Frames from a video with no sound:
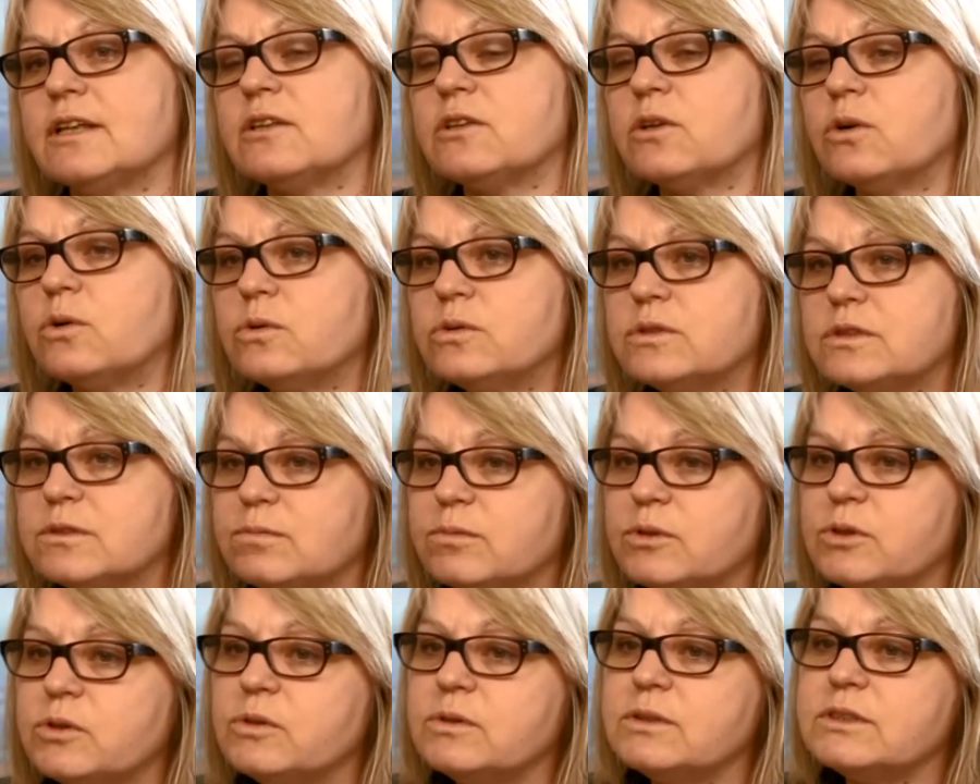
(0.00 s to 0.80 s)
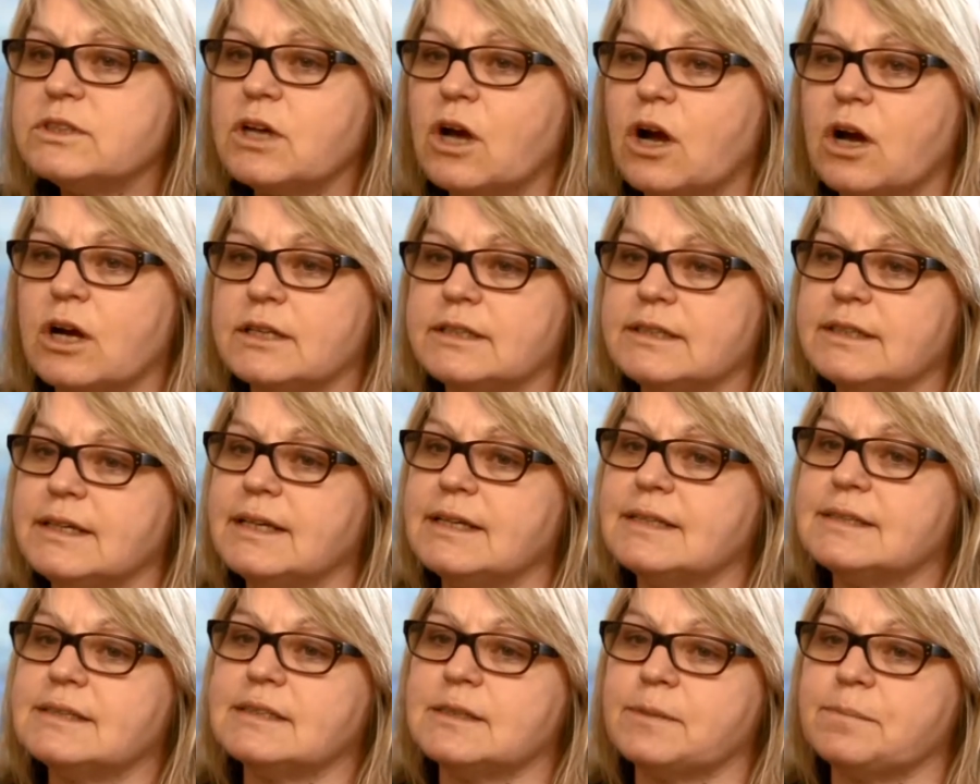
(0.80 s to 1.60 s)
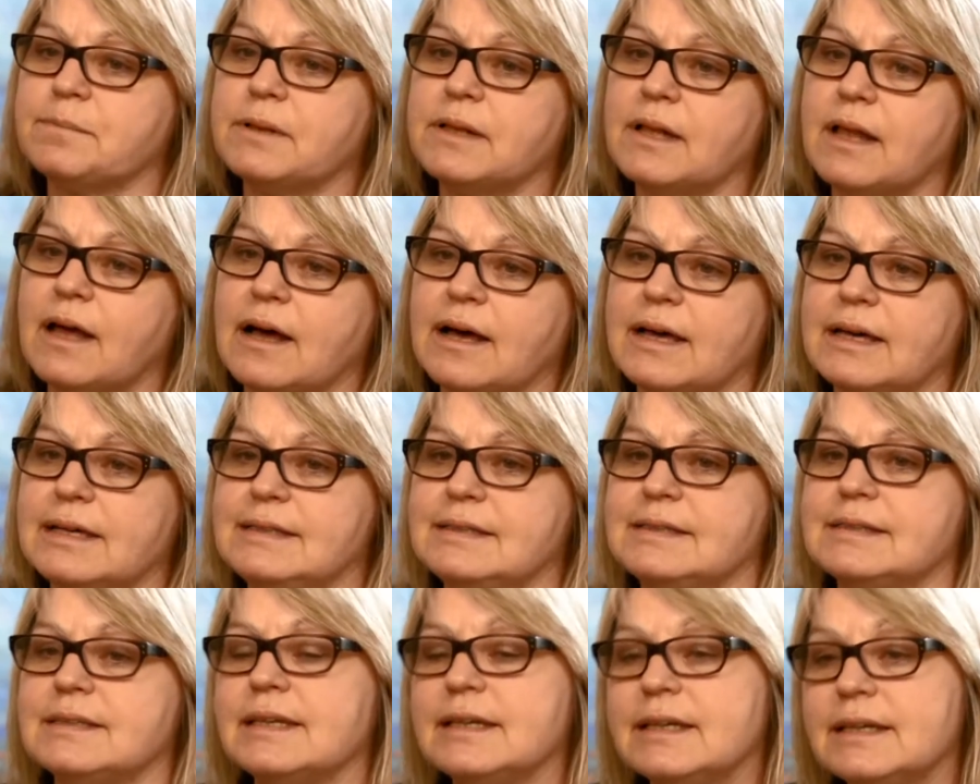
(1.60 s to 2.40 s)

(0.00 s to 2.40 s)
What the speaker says: Those routes are to get supplies